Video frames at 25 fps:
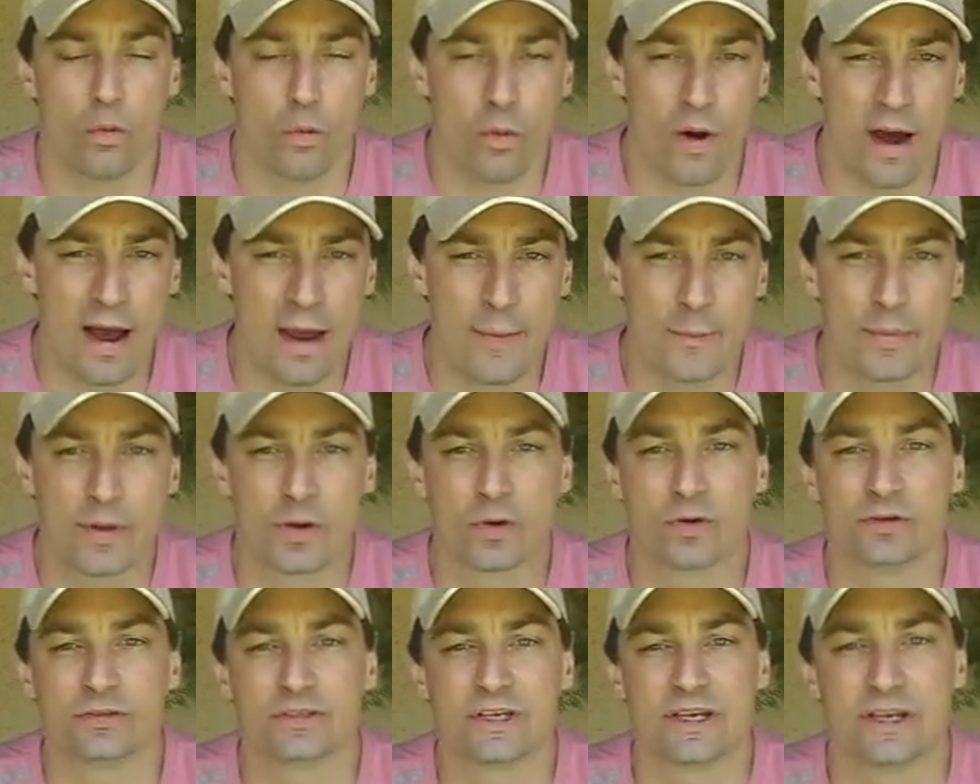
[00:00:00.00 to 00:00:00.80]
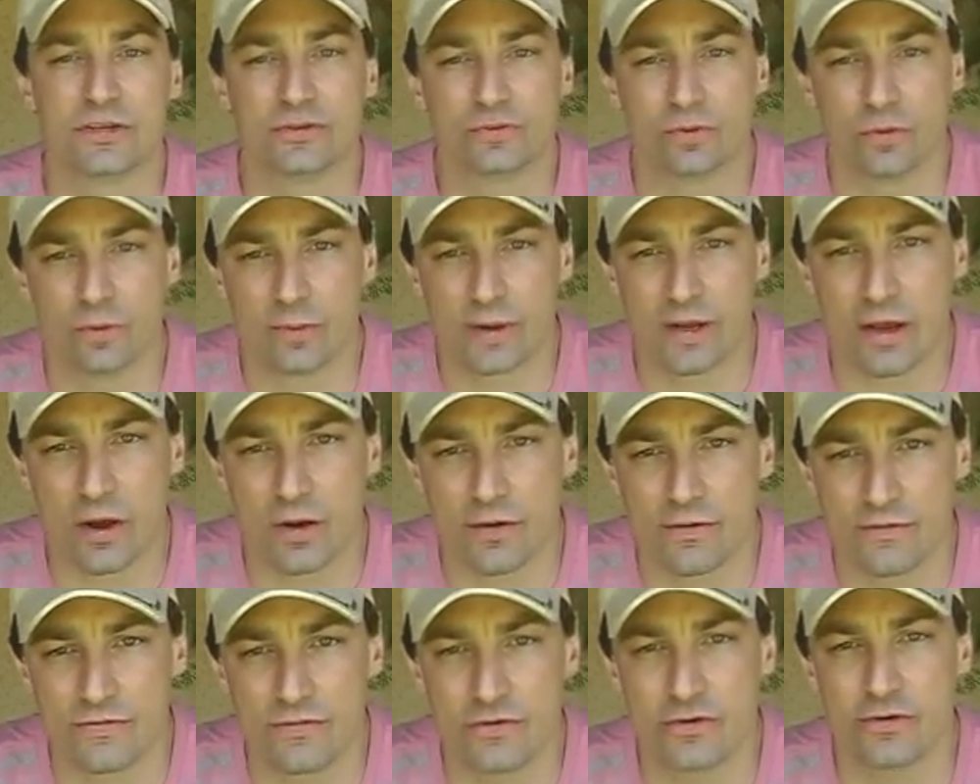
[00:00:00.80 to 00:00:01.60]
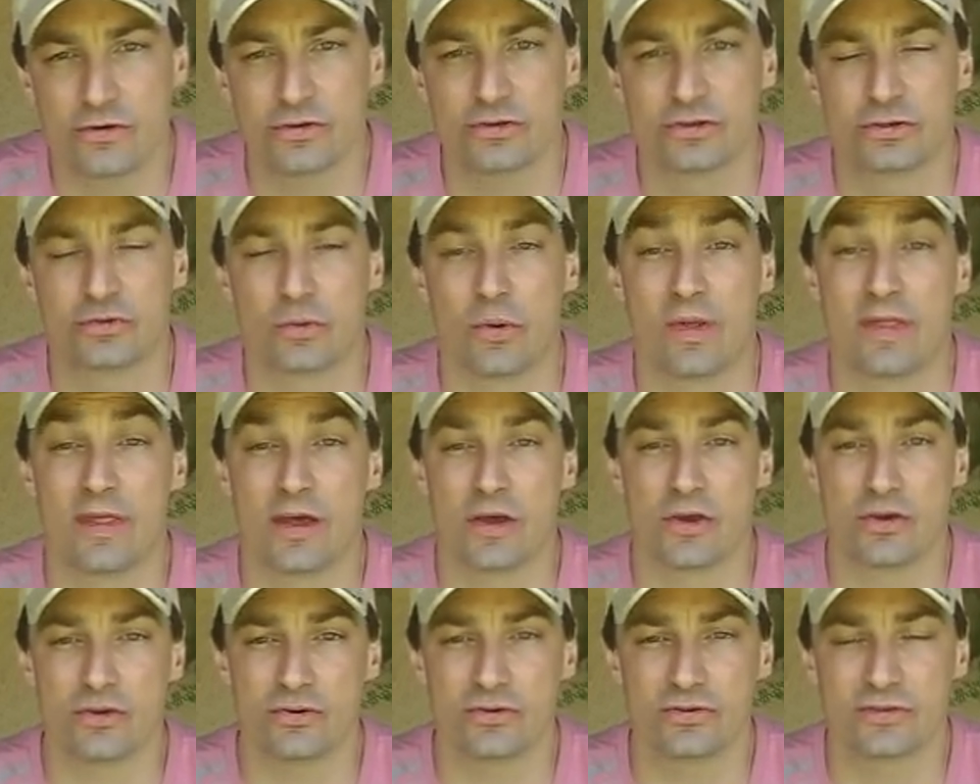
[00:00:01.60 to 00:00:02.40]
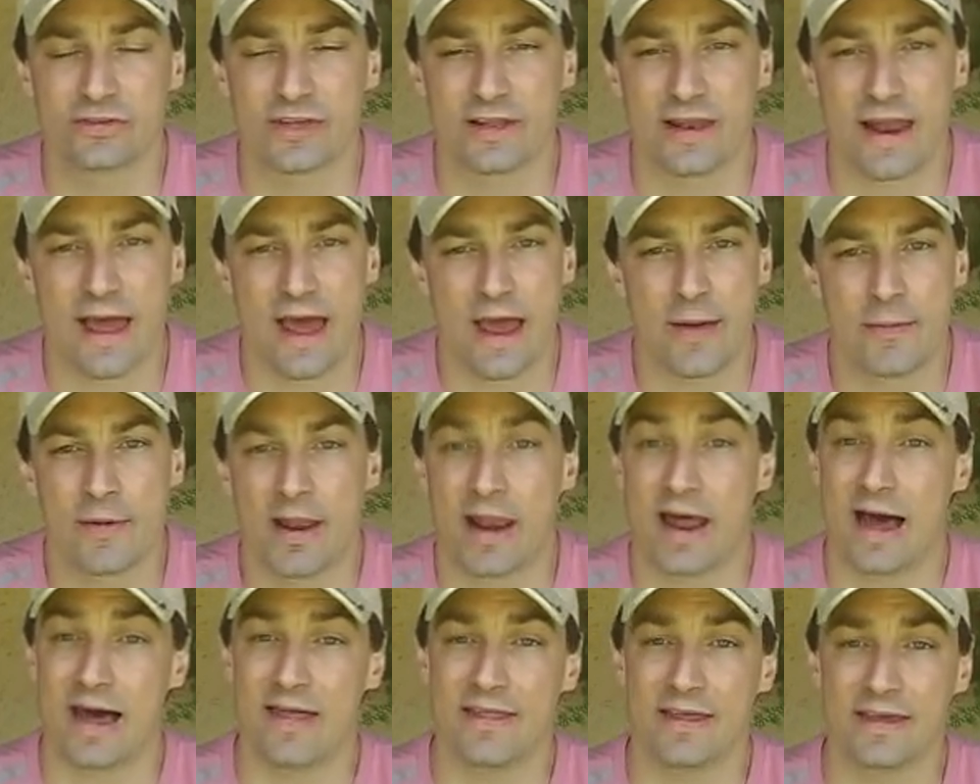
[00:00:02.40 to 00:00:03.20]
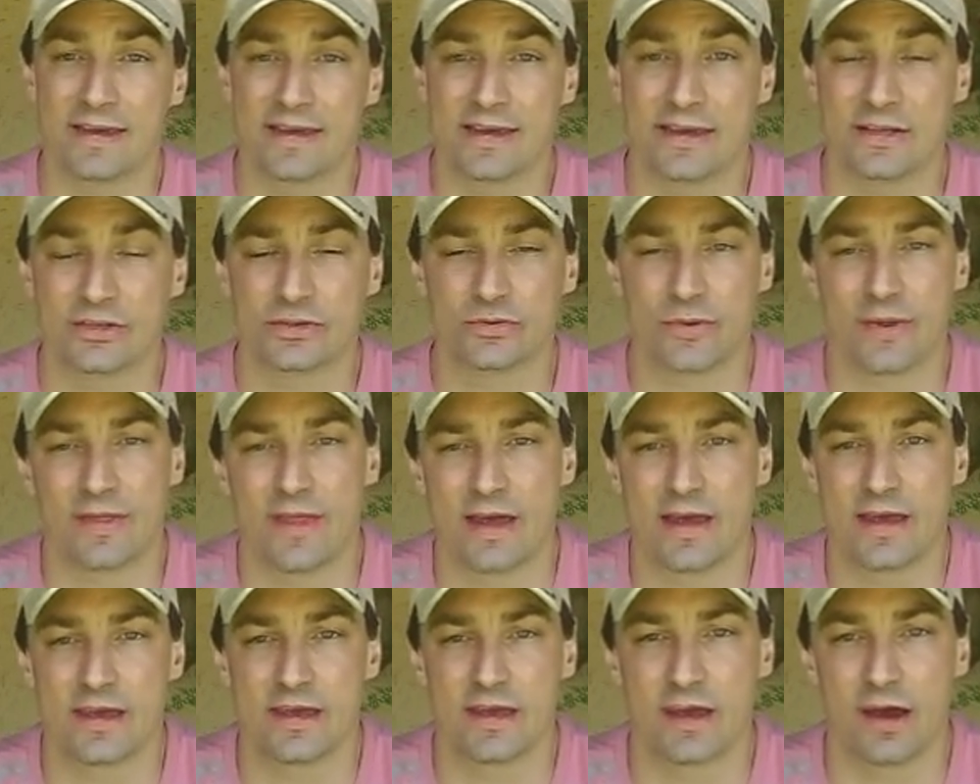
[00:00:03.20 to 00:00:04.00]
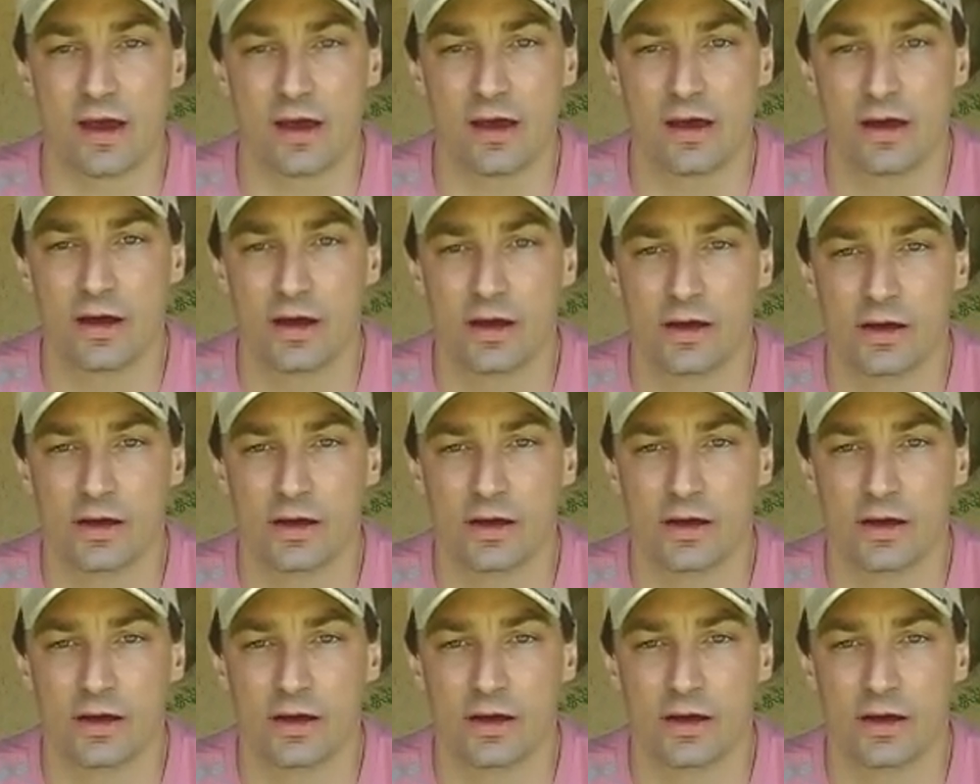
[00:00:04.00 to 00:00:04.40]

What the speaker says: Why? Because kids will be confused when they use the name, and other kids when they hear